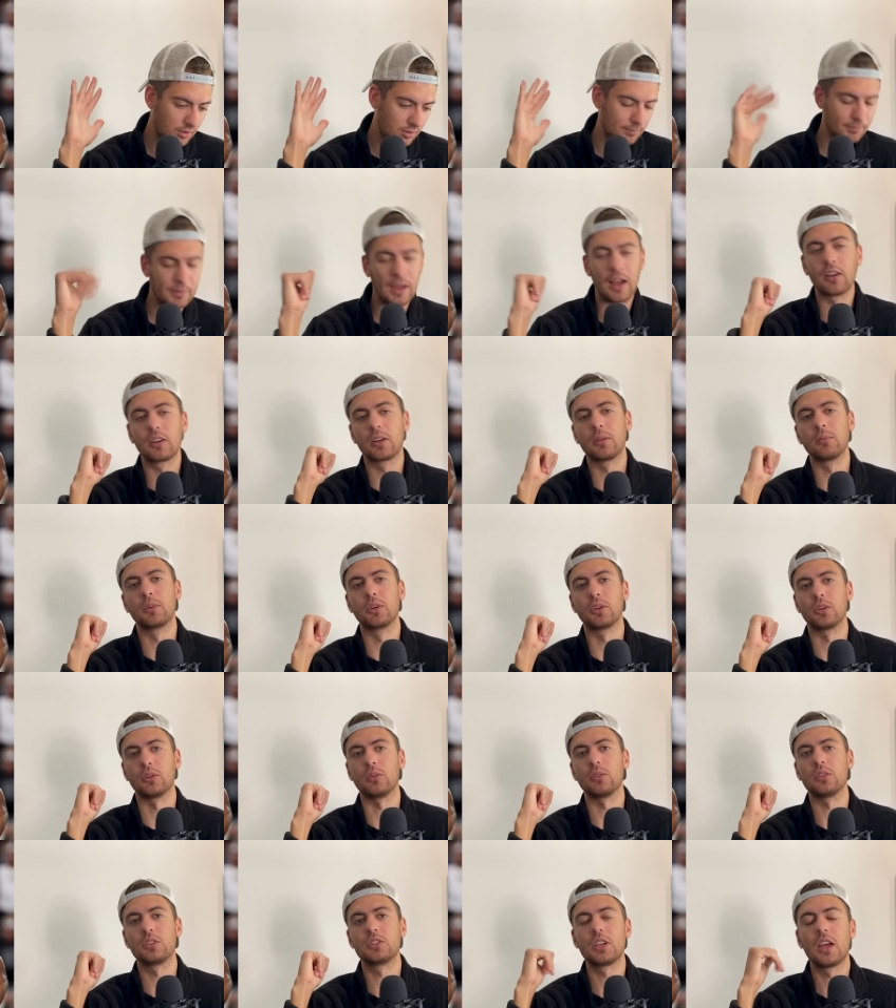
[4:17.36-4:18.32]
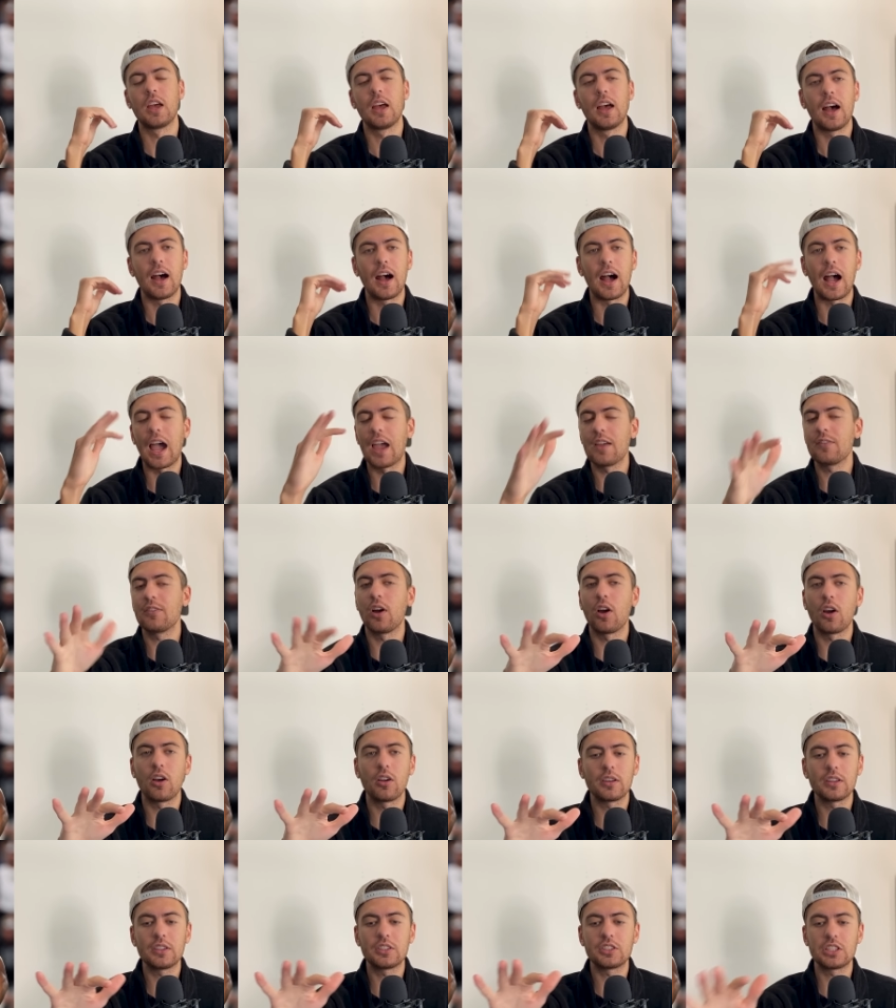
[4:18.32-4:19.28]
Malcolm Koonce. I've
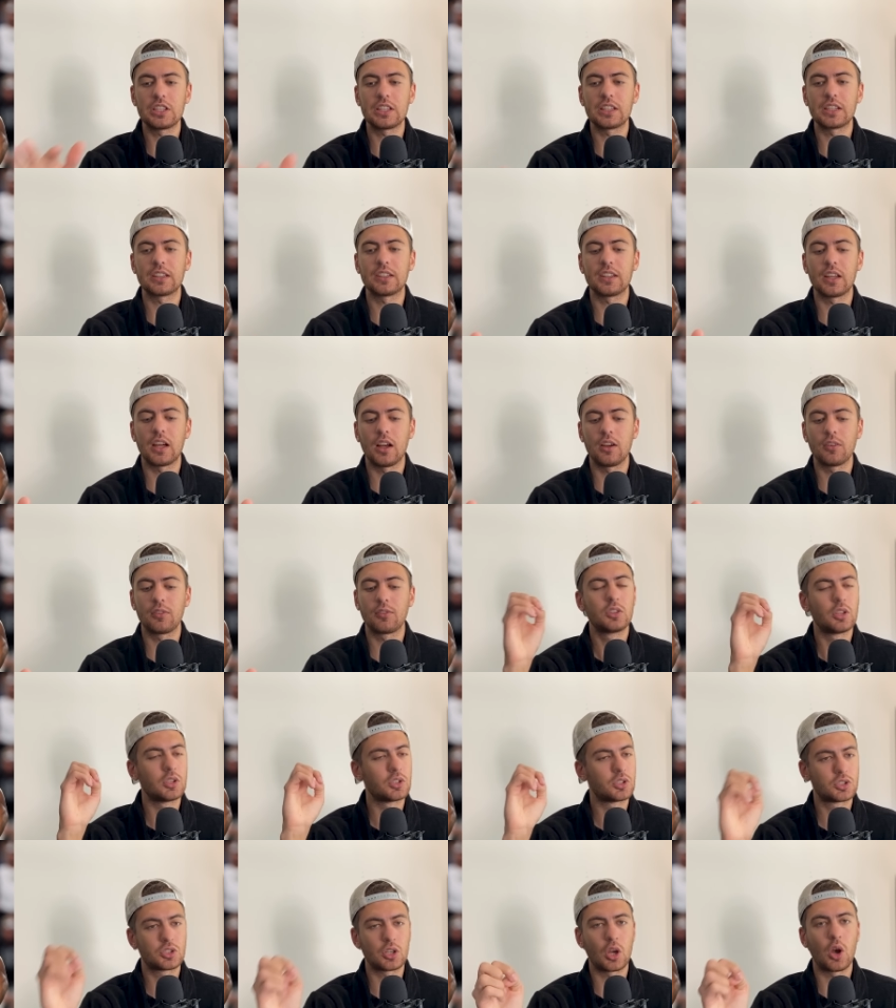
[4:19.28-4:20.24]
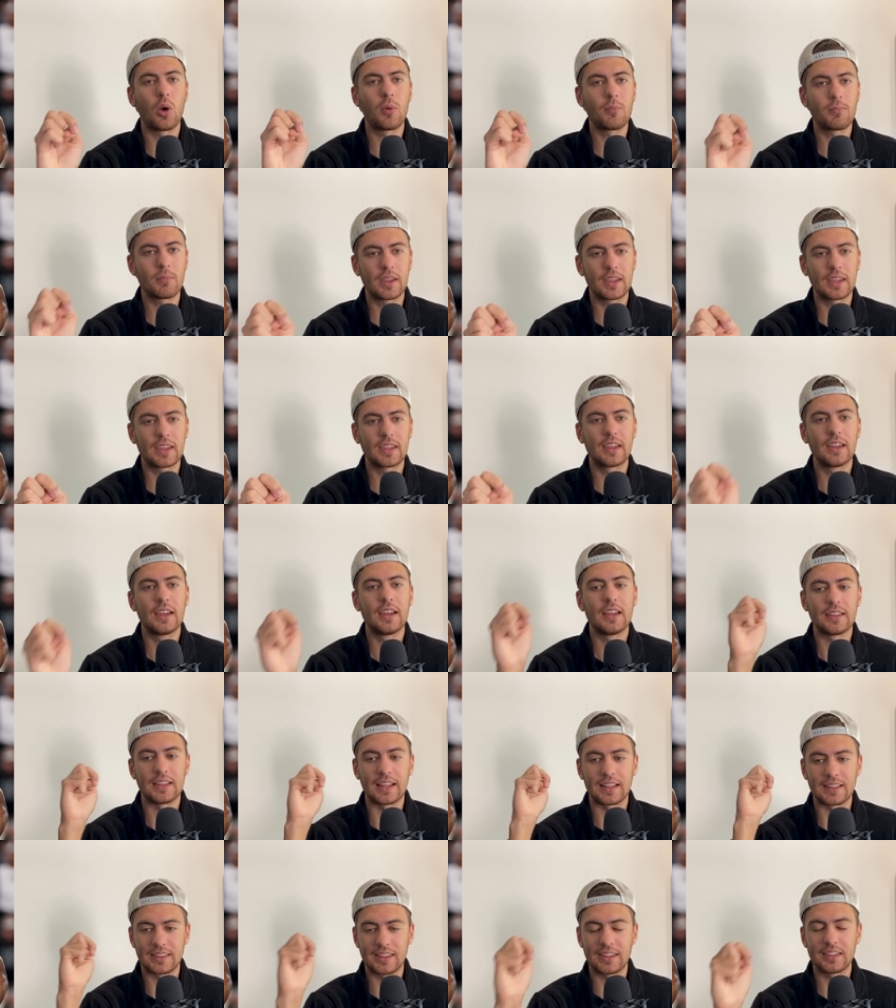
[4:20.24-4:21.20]
already seen enough to show me
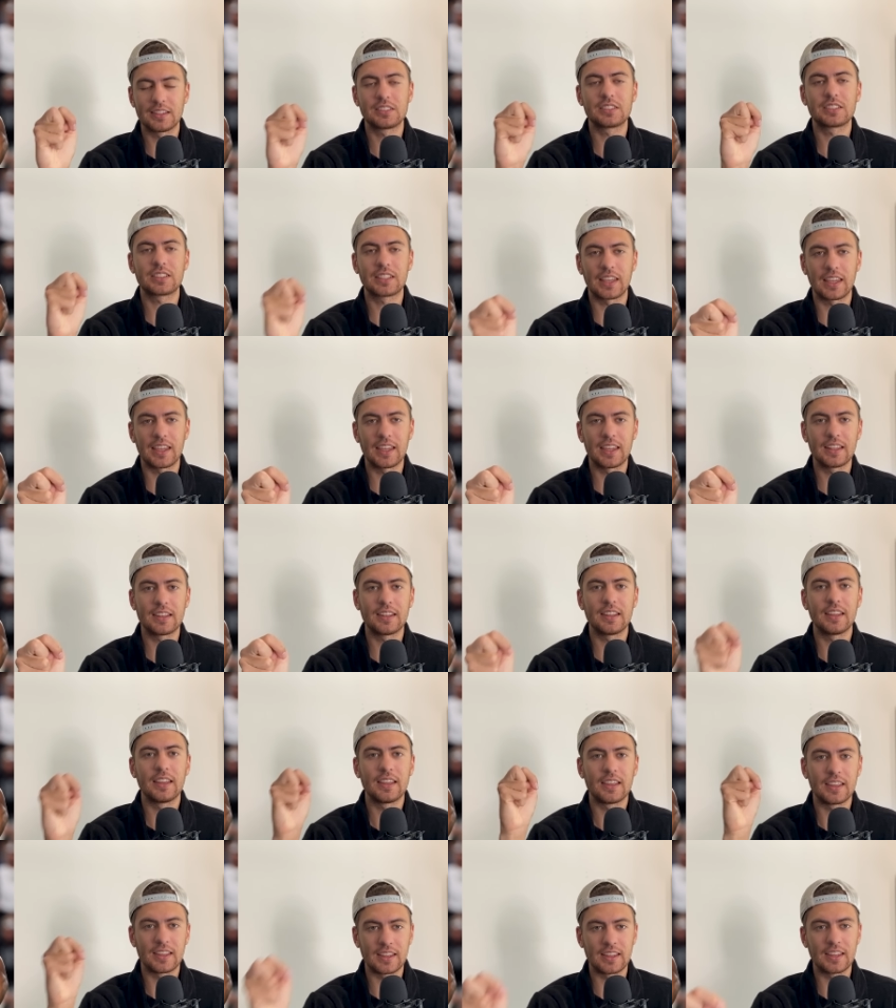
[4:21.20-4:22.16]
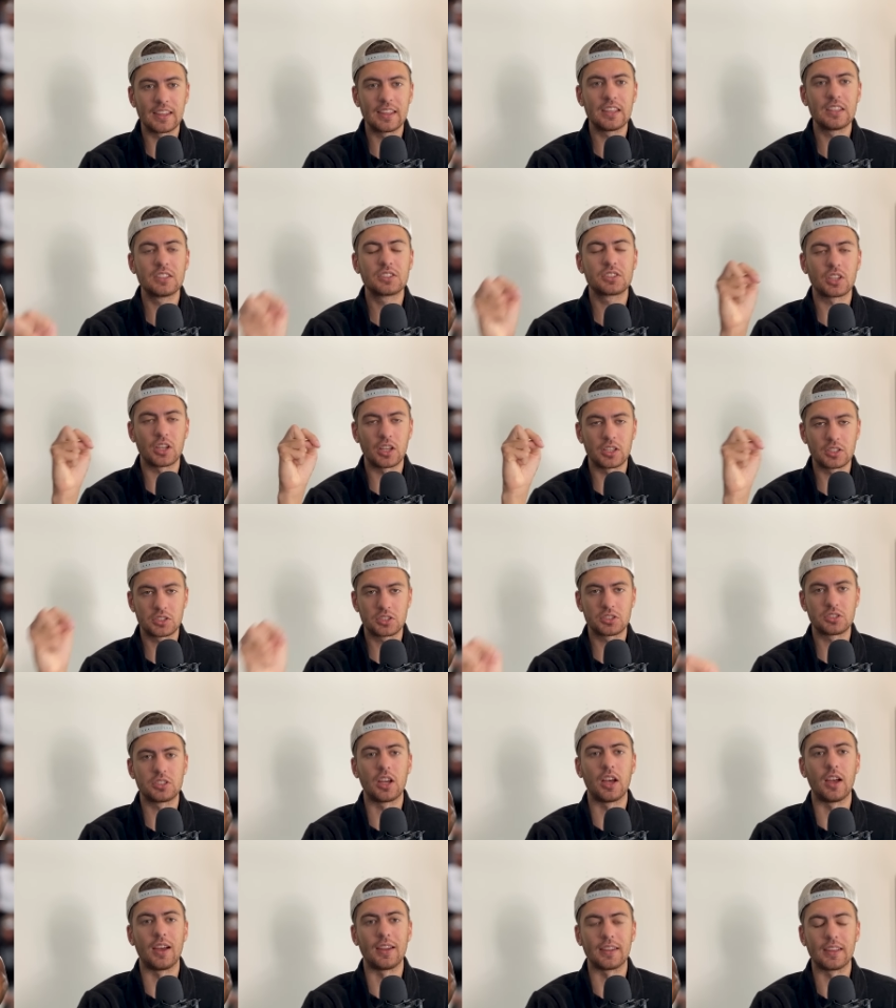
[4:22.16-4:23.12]
that this kid is a
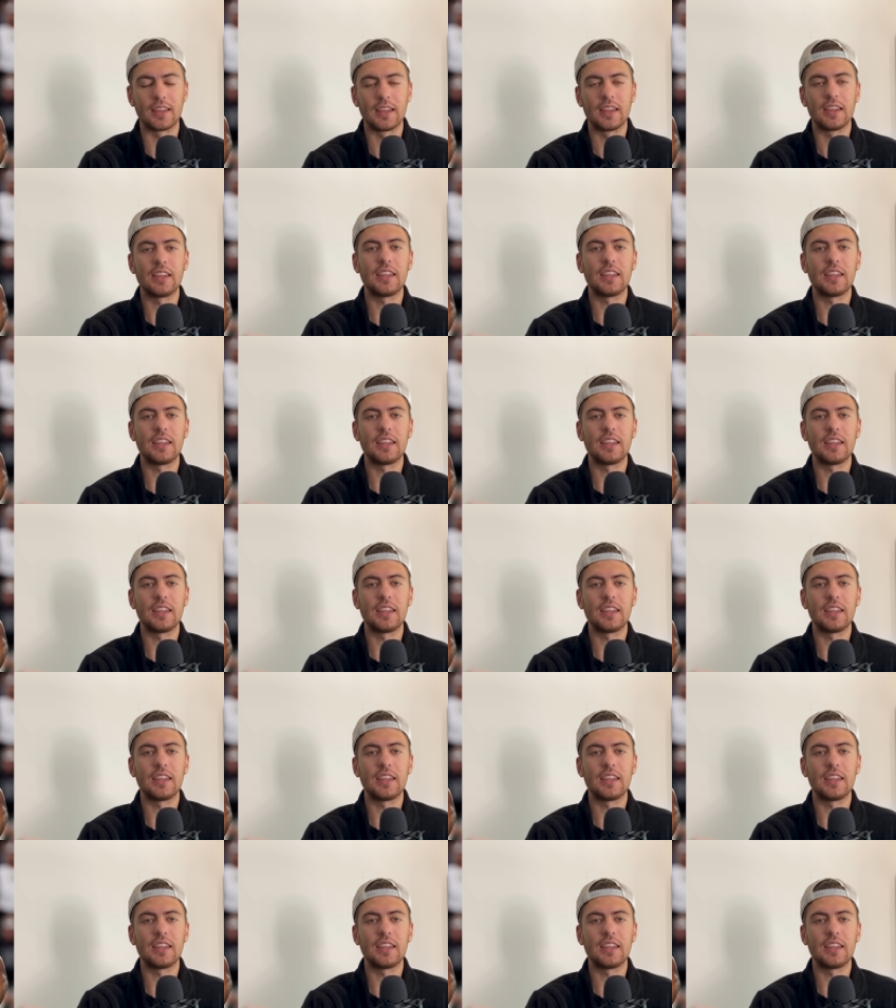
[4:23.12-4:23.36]
stud.